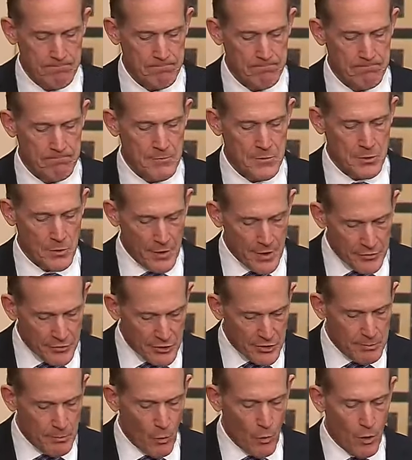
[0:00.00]
So this is
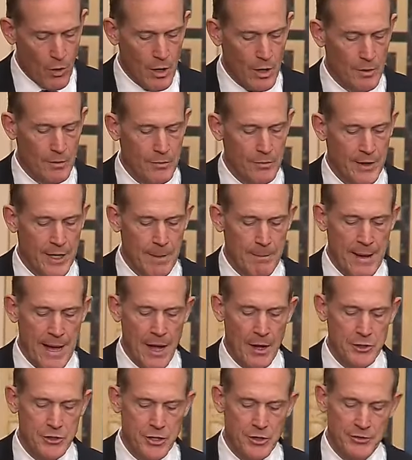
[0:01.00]
more than
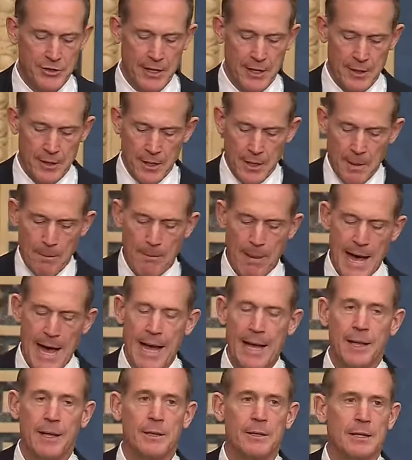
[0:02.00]
about just a
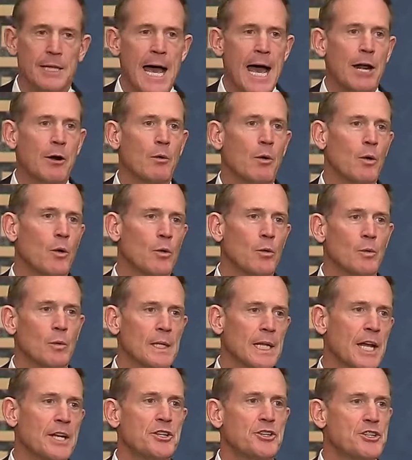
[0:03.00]
bilateral
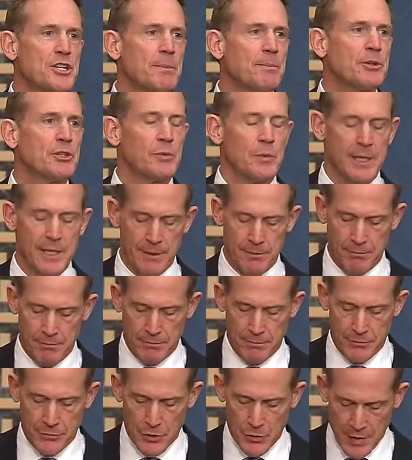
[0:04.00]
relationship between
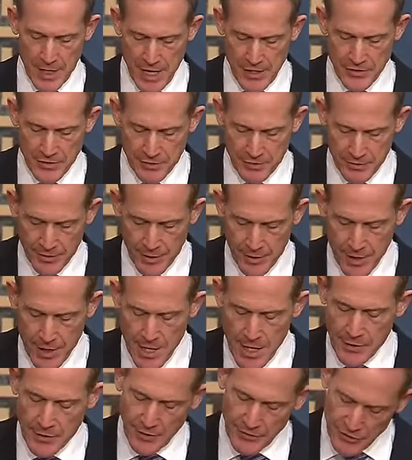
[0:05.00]
two nations.
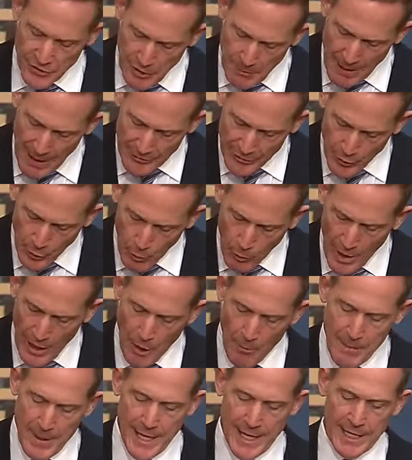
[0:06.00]
This is about the well
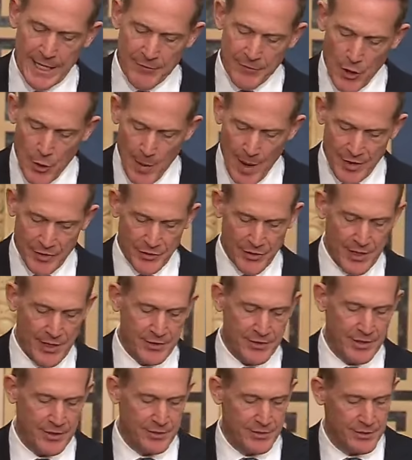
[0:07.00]
being of U.S.
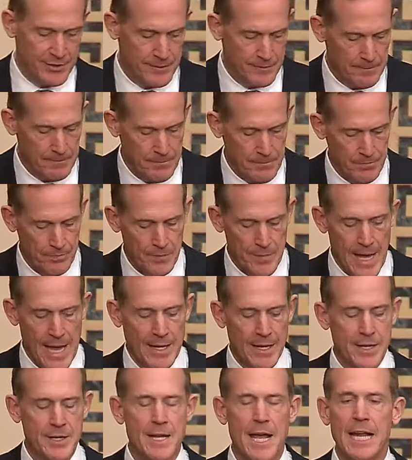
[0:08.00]
citizens and a
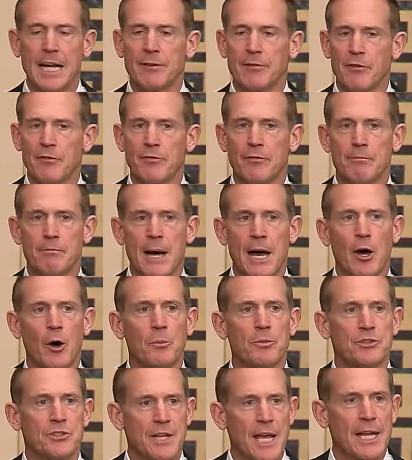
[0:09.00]
native of my home
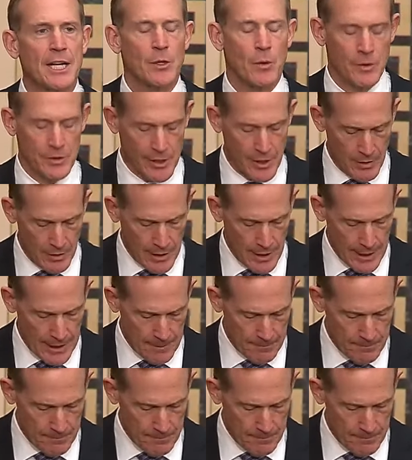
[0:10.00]
state, North Carolina.